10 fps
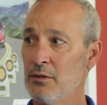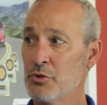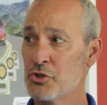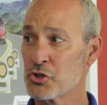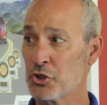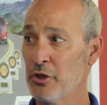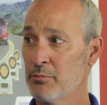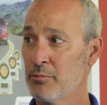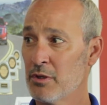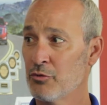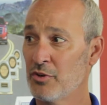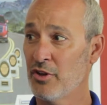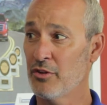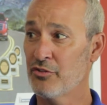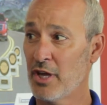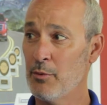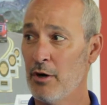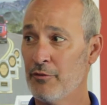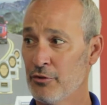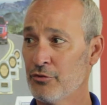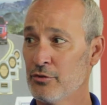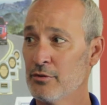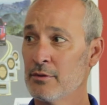which is good because we sit in the same office.